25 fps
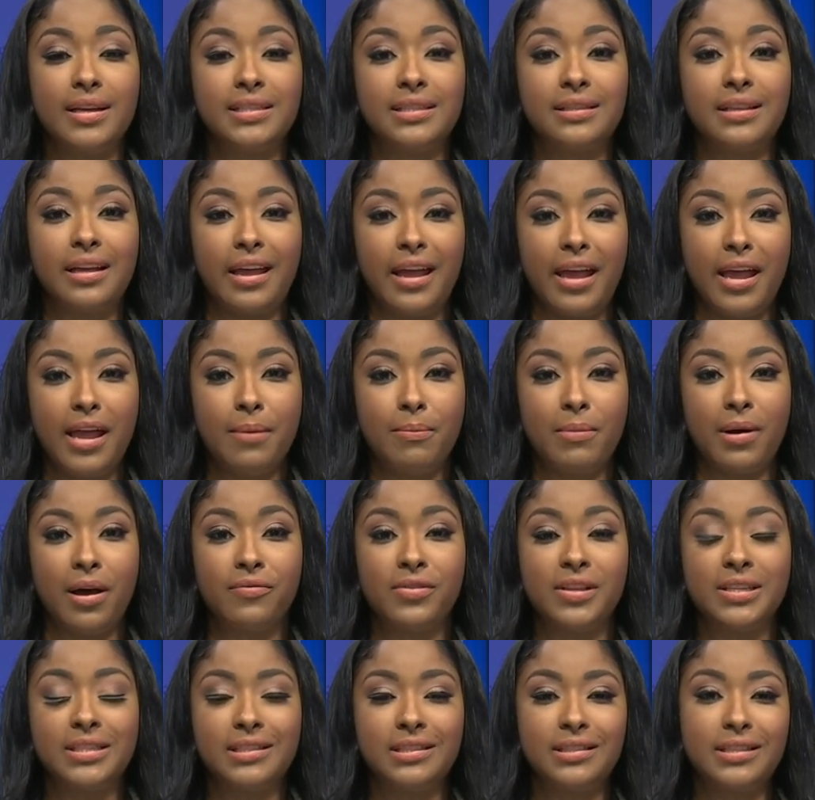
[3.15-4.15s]
is the aim
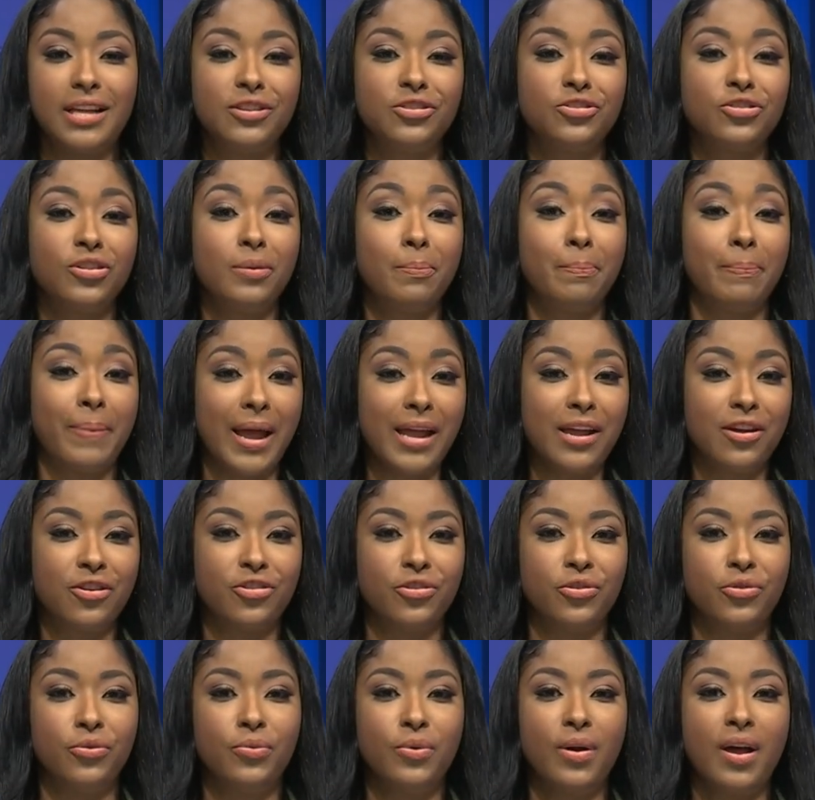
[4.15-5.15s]
of the Central Bike
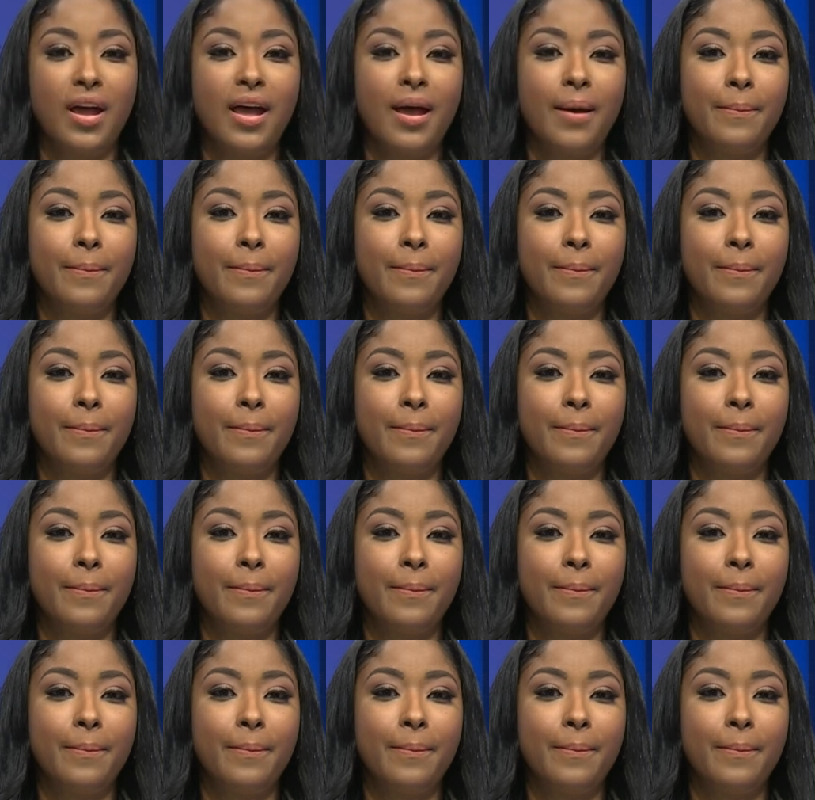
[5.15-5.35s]
Crew.